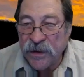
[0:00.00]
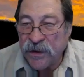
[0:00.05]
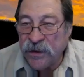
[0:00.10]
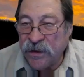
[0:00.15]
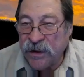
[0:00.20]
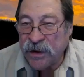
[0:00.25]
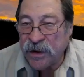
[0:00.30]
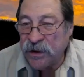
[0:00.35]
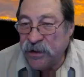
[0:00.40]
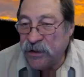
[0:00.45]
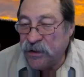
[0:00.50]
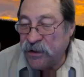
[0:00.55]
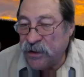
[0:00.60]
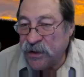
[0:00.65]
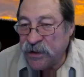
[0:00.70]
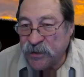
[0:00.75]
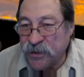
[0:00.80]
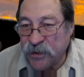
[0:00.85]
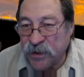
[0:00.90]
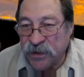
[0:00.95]
You can do
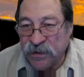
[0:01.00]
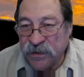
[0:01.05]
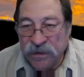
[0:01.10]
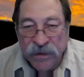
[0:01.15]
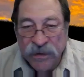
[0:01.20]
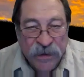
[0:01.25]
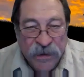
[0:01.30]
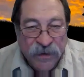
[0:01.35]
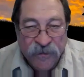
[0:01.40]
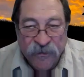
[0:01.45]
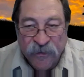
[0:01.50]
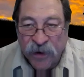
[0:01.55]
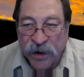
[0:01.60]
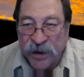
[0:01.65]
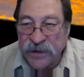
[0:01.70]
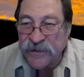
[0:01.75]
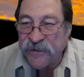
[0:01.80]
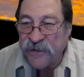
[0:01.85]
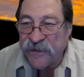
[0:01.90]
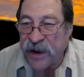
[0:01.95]
this with
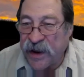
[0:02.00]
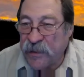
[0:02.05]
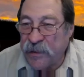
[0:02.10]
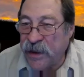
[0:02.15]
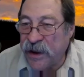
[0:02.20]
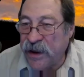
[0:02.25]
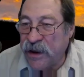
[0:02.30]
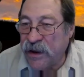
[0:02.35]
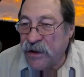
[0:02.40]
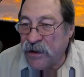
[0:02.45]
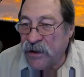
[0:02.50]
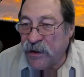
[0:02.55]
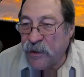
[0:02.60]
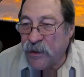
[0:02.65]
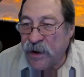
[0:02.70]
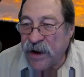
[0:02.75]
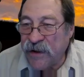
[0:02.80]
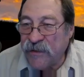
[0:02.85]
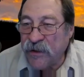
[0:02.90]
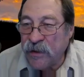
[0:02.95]
friends, family, or
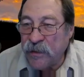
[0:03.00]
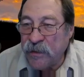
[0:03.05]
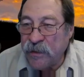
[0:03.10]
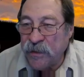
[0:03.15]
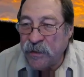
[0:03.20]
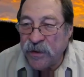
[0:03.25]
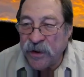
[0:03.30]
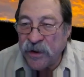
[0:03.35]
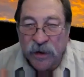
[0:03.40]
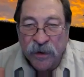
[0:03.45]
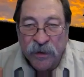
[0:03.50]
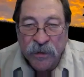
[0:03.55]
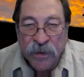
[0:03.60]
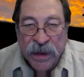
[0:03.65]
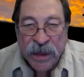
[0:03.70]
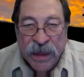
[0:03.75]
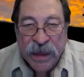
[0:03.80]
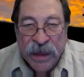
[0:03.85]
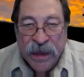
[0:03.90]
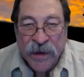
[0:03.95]
whatever.
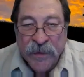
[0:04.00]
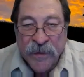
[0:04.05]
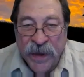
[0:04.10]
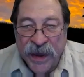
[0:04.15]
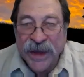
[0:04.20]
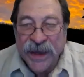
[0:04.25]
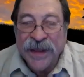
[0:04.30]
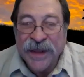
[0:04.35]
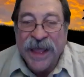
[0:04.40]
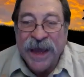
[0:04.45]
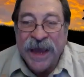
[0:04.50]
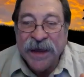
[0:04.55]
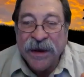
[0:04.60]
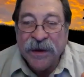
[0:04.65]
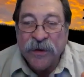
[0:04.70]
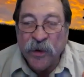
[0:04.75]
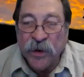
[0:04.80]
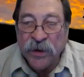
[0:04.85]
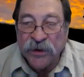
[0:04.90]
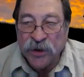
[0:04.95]
Make it like
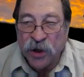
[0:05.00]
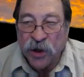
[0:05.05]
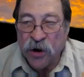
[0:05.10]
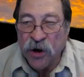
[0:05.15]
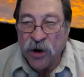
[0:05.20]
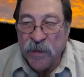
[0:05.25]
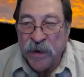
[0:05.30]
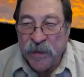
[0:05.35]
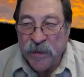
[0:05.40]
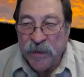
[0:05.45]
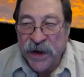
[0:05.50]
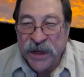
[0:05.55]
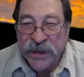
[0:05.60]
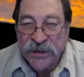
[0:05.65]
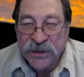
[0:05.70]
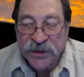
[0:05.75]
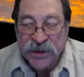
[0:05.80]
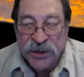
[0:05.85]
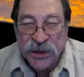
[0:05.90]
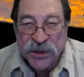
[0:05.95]
a real tournament, but
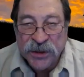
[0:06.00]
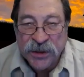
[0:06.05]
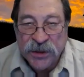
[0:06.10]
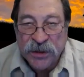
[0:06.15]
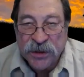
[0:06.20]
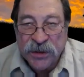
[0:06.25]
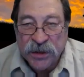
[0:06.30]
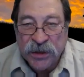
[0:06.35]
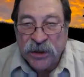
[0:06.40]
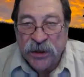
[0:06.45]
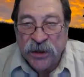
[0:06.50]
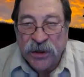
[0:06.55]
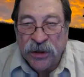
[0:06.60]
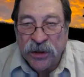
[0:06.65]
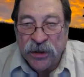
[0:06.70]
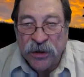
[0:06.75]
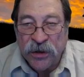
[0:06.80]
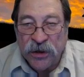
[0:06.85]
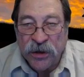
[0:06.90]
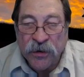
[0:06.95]
it's just
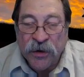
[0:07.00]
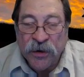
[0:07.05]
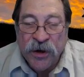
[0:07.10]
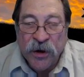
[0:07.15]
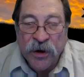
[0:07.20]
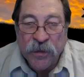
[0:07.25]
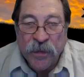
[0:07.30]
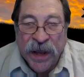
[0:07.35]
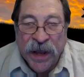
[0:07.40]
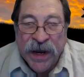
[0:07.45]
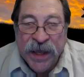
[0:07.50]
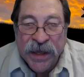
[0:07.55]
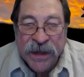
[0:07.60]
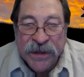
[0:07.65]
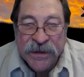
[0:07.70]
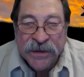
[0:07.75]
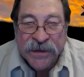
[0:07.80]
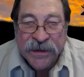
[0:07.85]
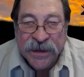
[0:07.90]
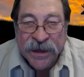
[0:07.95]
you and your
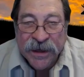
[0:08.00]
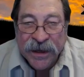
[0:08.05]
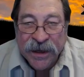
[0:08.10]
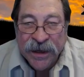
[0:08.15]
buddies